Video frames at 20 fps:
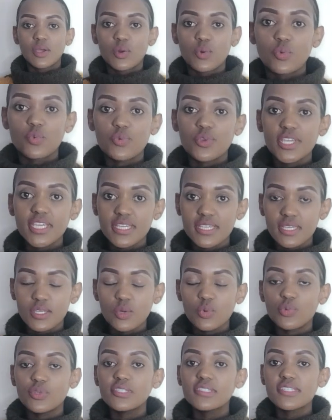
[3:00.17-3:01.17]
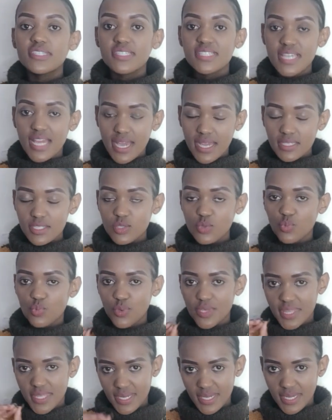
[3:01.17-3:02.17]
We will start
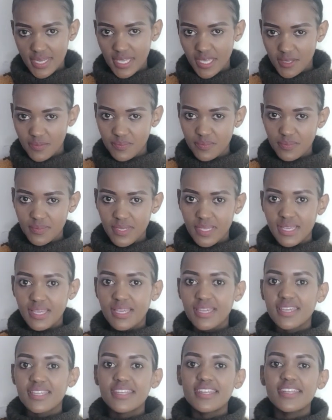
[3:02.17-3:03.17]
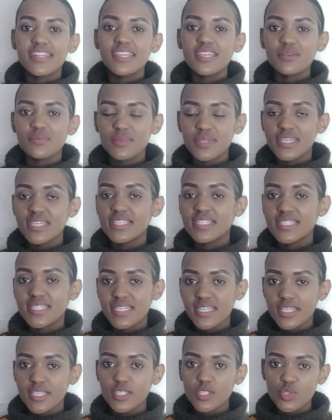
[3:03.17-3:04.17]
with the name. Name is
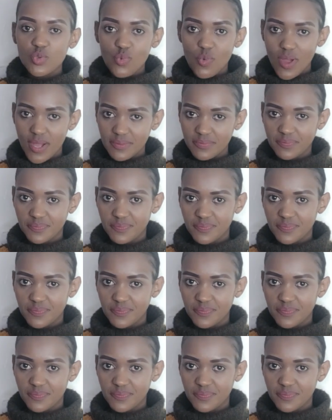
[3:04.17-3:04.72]
retwa.